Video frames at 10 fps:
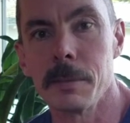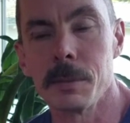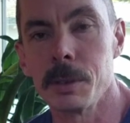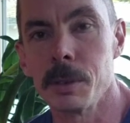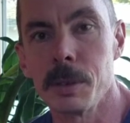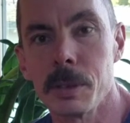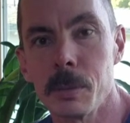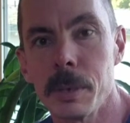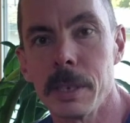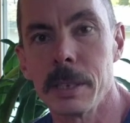I've learned along
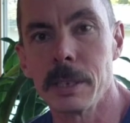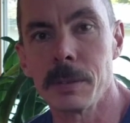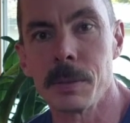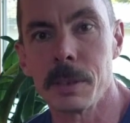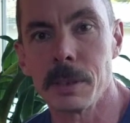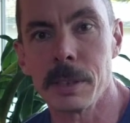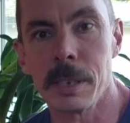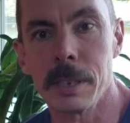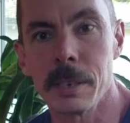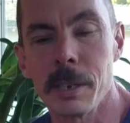the way as far as
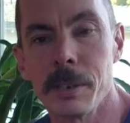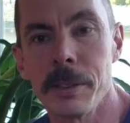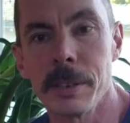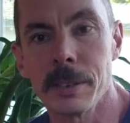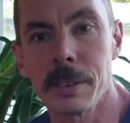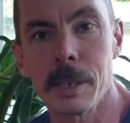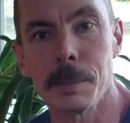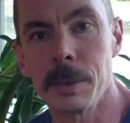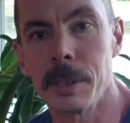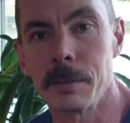getting other things
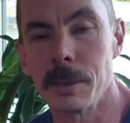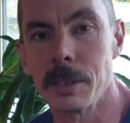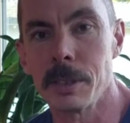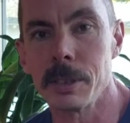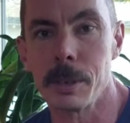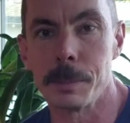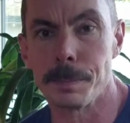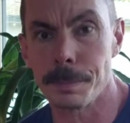up to San Francisco.